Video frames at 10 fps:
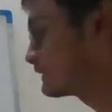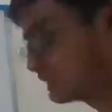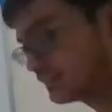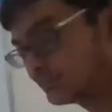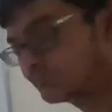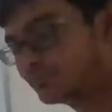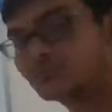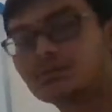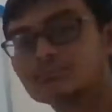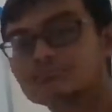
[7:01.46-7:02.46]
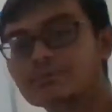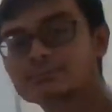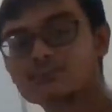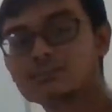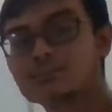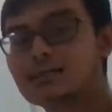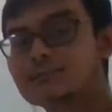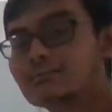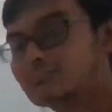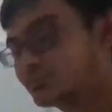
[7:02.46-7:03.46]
a simple one based on the diagram.